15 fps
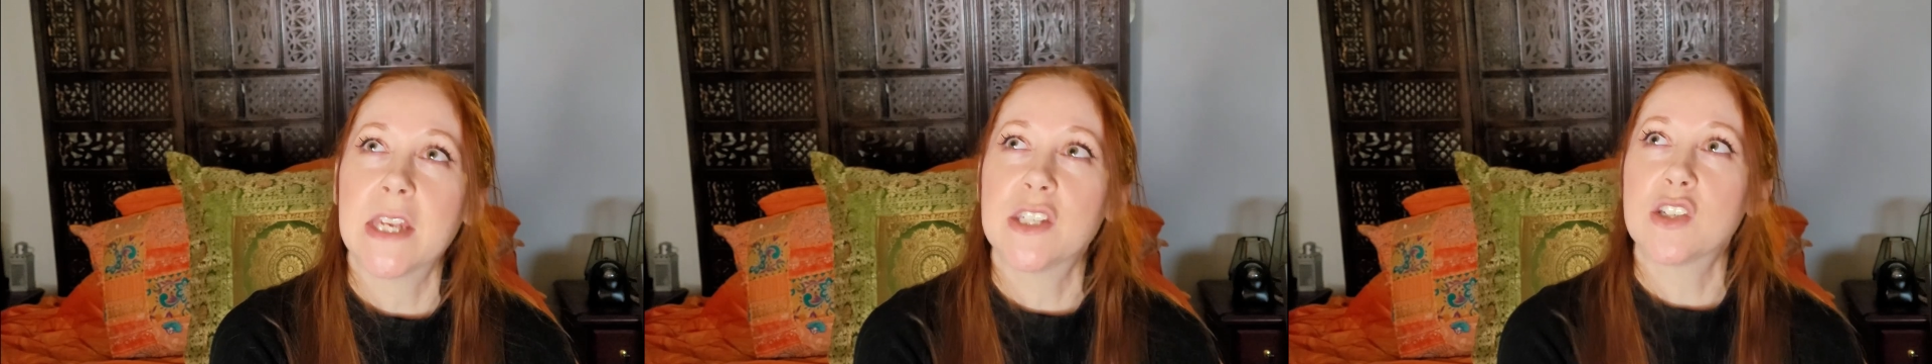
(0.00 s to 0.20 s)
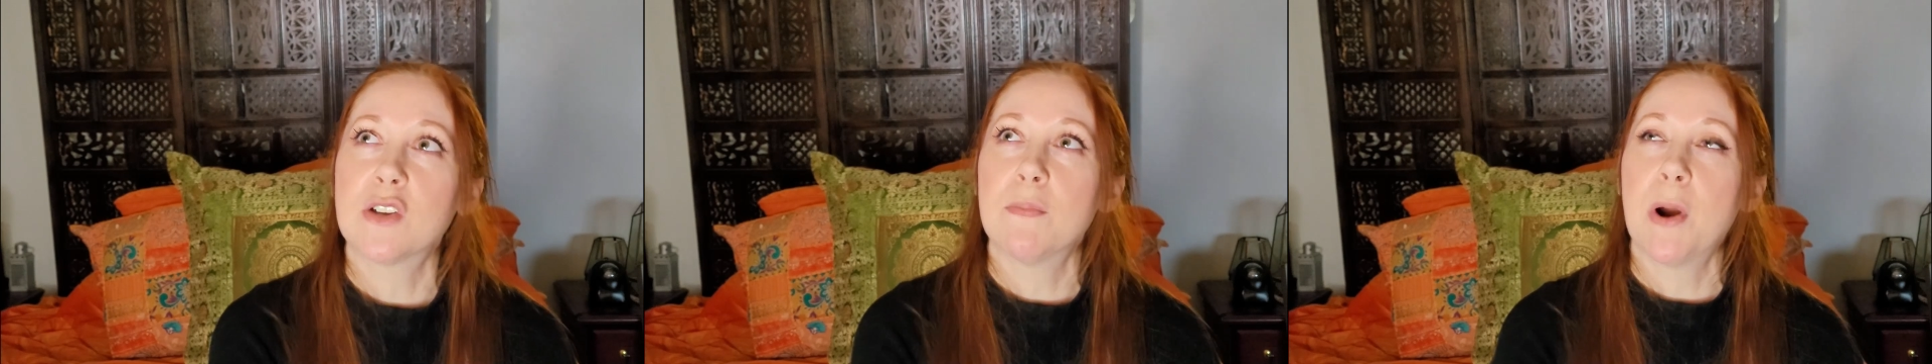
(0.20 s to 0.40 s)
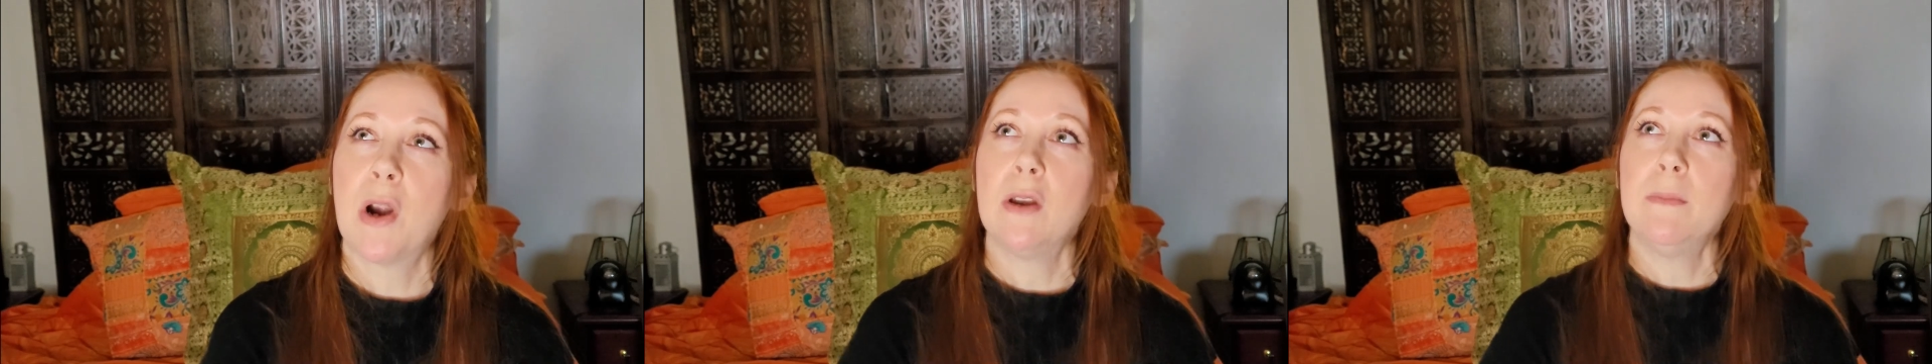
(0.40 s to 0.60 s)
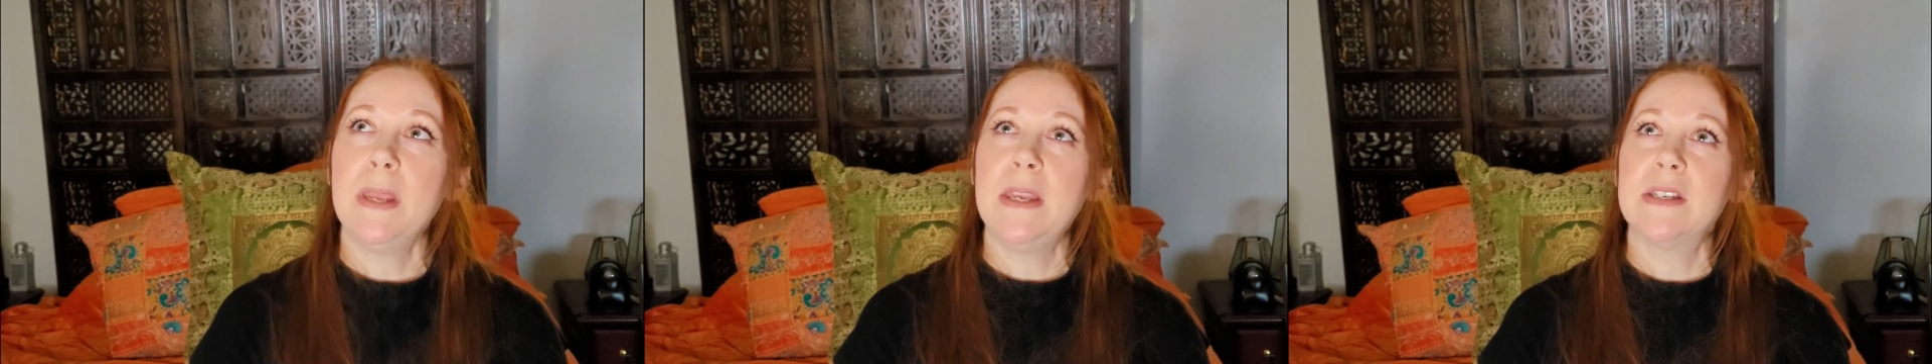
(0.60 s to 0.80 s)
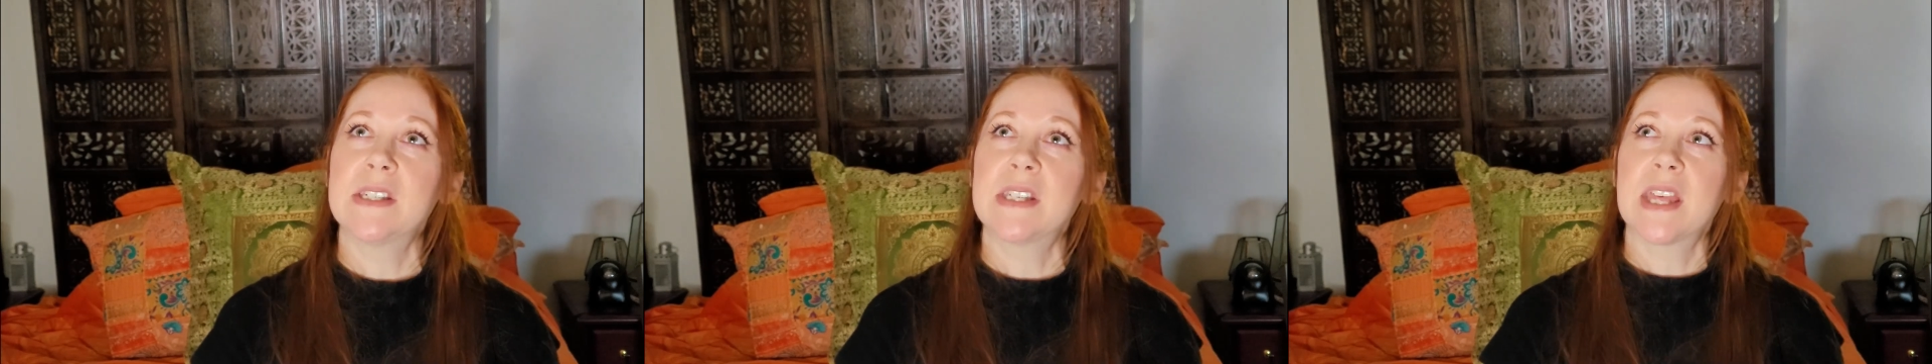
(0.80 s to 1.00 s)
And so part of
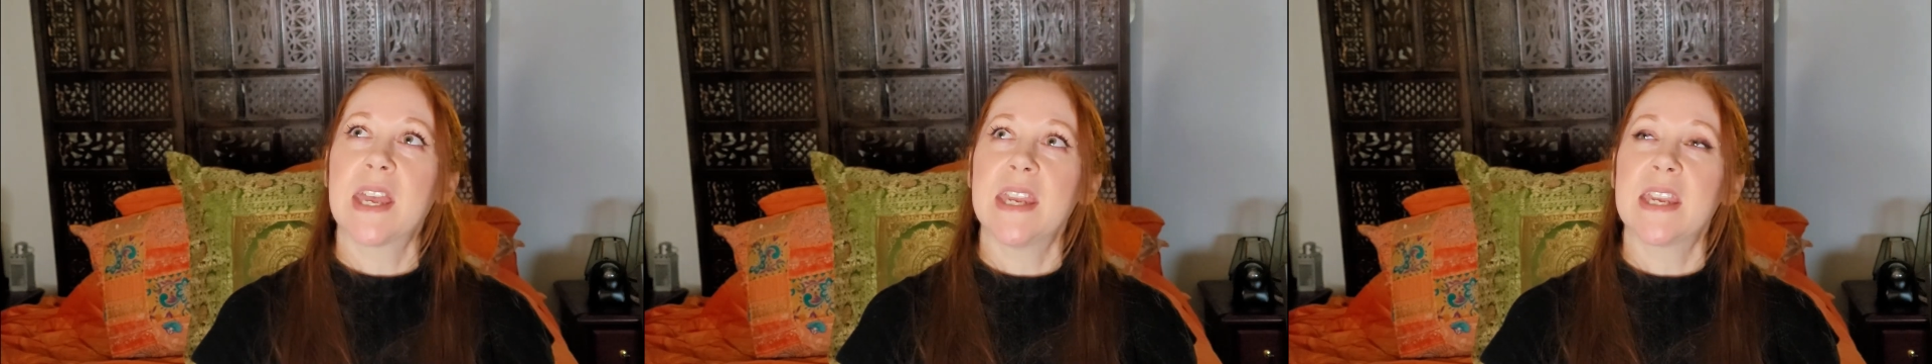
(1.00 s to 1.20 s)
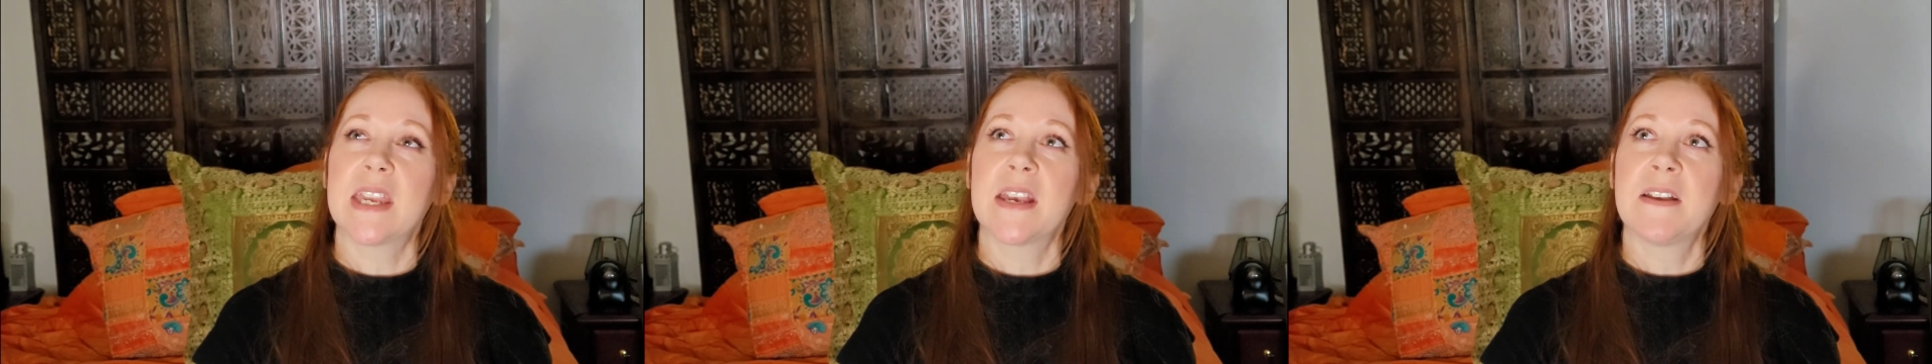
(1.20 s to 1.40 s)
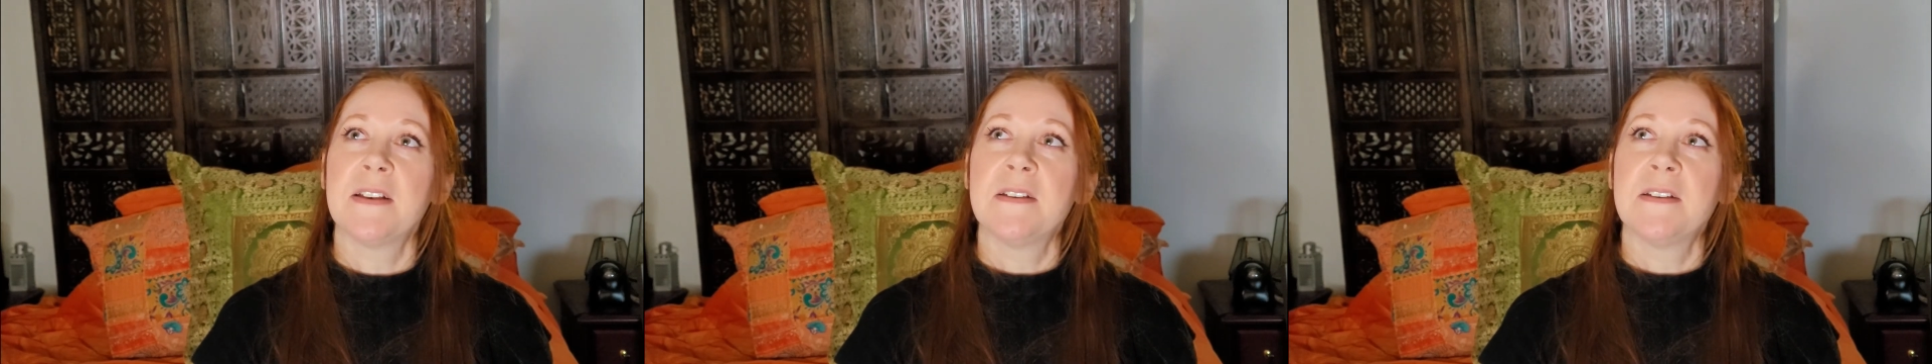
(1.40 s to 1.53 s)
me is like,